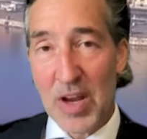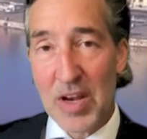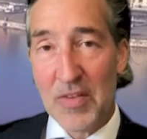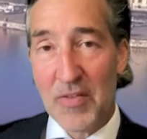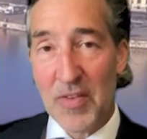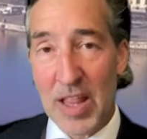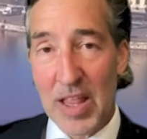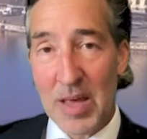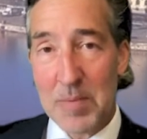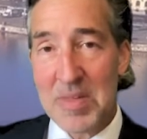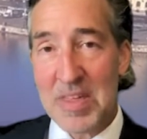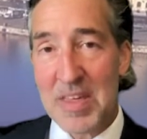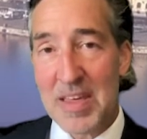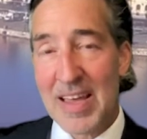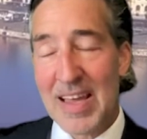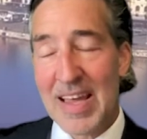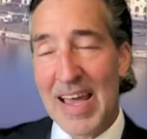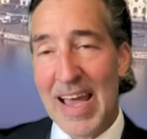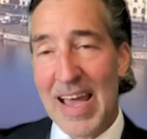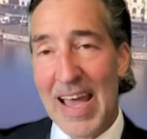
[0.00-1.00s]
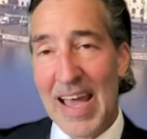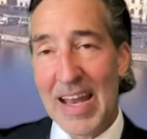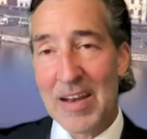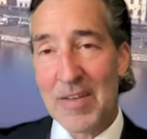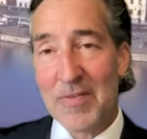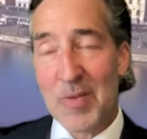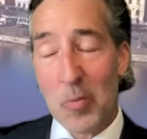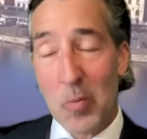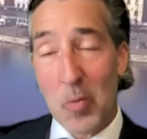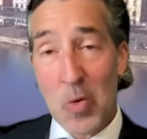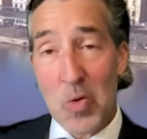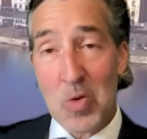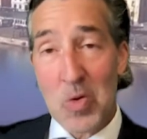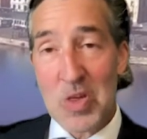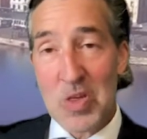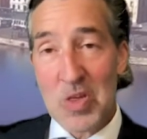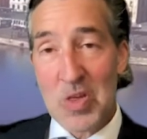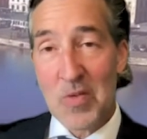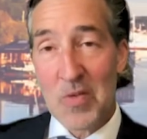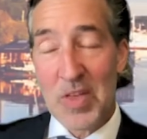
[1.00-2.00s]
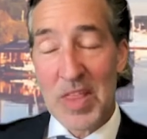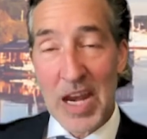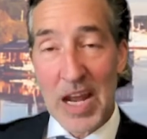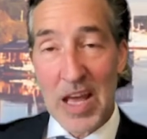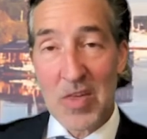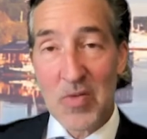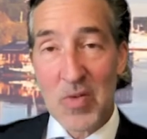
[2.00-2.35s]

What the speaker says: develops and if it worsens over the next